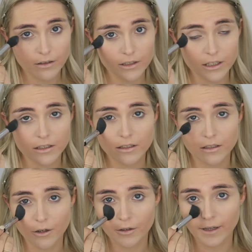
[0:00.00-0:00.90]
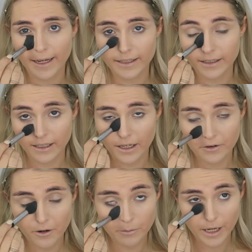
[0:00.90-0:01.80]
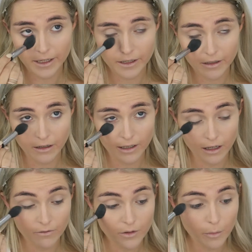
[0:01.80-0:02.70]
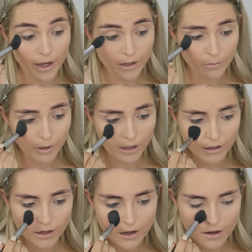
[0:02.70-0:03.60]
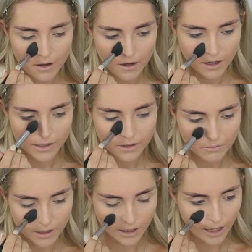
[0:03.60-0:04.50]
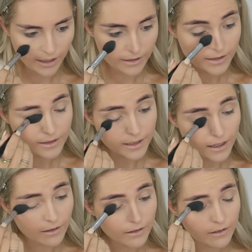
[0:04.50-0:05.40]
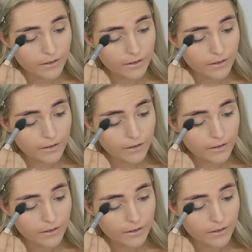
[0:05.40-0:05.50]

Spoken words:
Just so, like, I know baking, I love to bake, but I just want to lightly set.